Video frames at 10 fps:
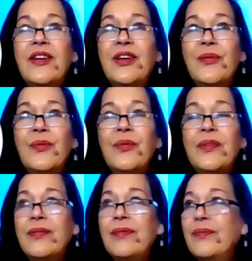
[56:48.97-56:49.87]
you know,
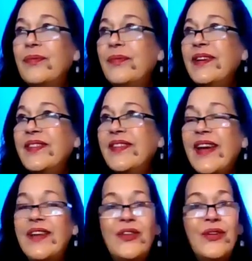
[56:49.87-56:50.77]
what is
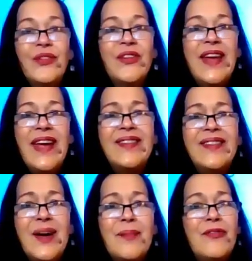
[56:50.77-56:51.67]
that? There's an
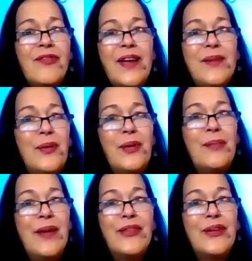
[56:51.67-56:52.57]
Aesop
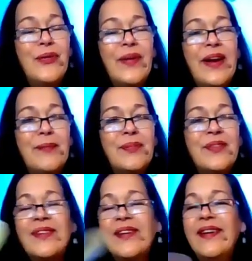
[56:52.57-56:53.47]
fable about the
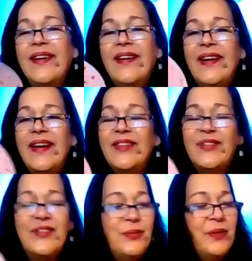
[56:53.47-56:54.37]
grapes and
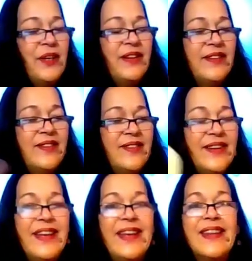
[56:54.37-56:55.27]
the sweetness,
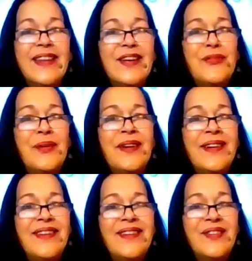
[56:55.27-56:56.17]
and I can't think of
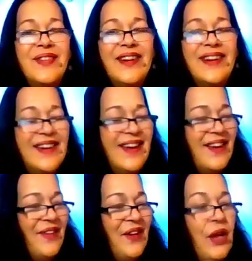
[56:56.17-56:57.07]
what it is right
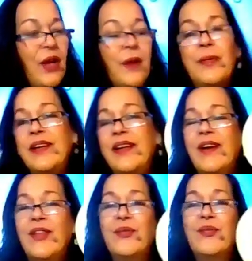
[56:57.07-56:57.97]
now. But
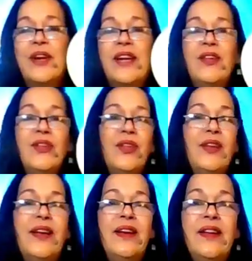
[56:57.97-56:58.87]
yeah, the wreath,
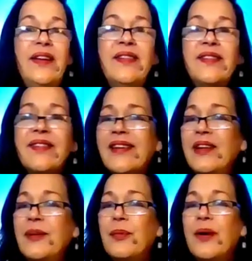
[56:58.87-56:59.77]
it is
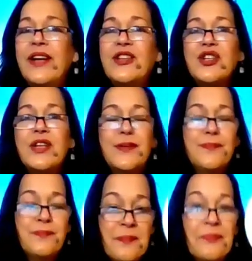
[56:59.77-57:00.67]

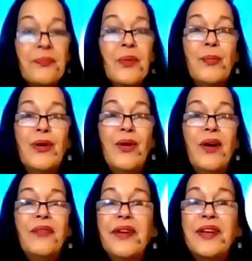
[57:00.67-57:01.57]
celebration, but
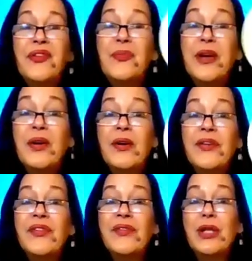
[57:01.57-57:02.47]
often it's
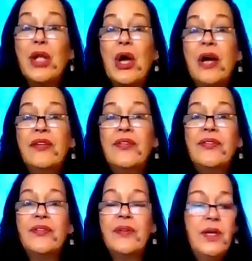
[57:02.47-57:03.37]
because of a
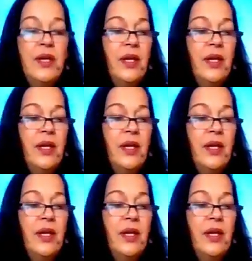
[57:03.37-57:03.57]
loss.